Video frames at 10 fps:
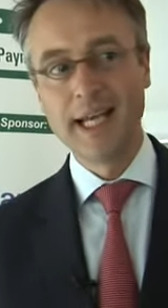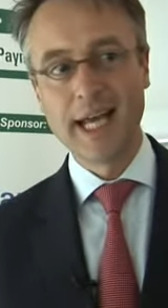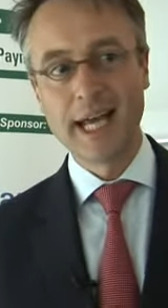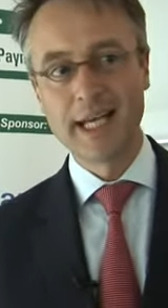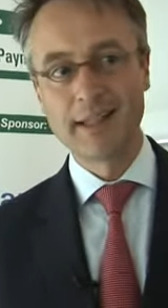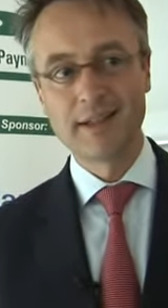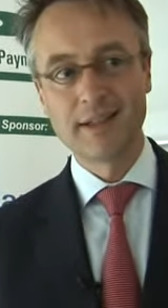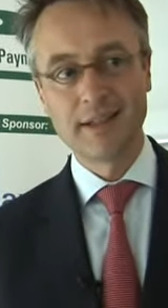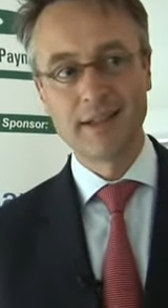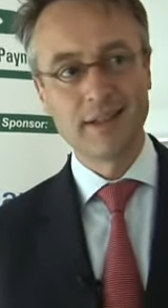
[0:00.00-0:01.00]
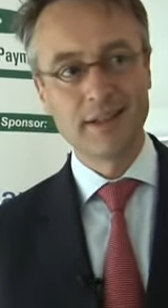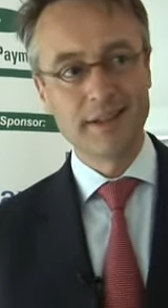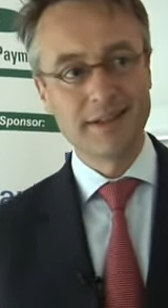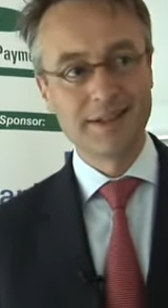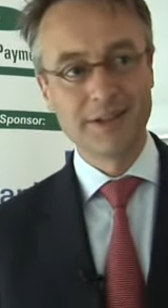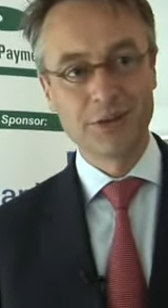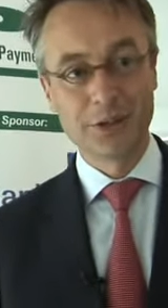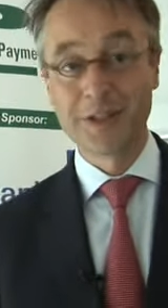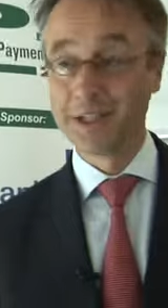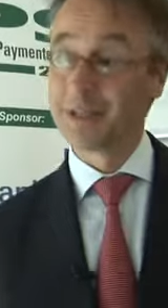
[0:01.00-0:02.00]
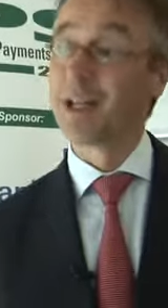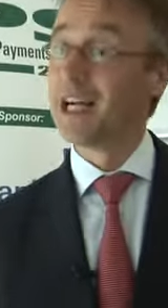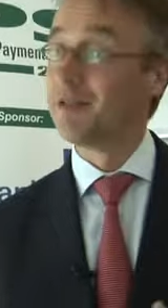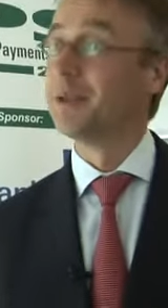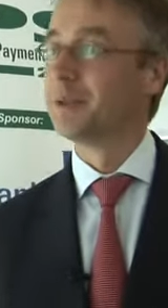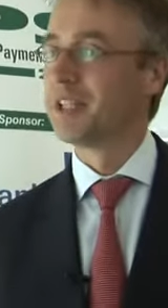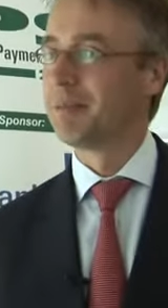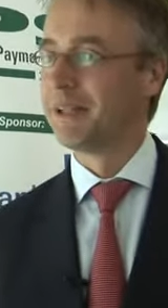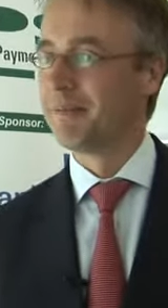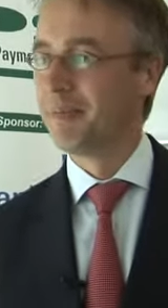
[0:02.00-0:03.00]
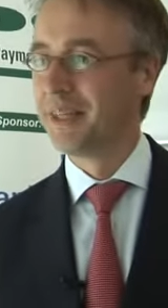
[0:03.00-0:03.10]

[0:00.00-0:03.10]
And certainly there's life beyond SEPA,